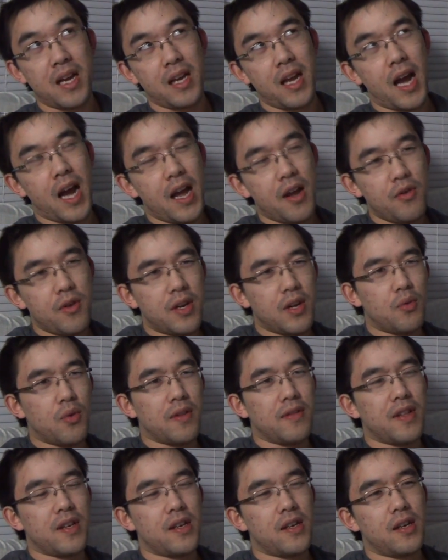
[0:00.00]
guy who did
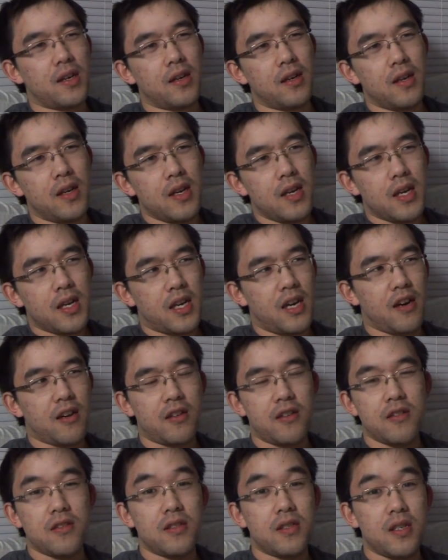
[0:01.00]
one of the
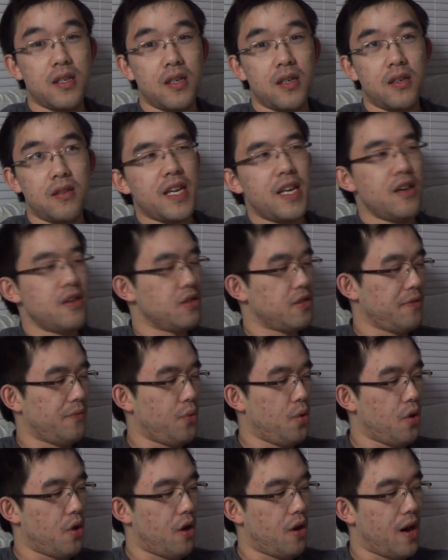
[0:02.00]
characters in Gears of
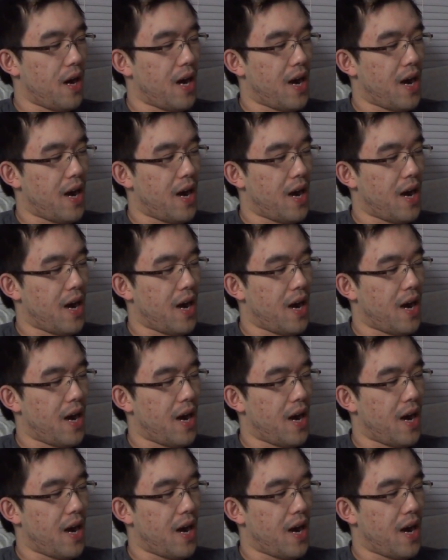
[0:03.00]
War.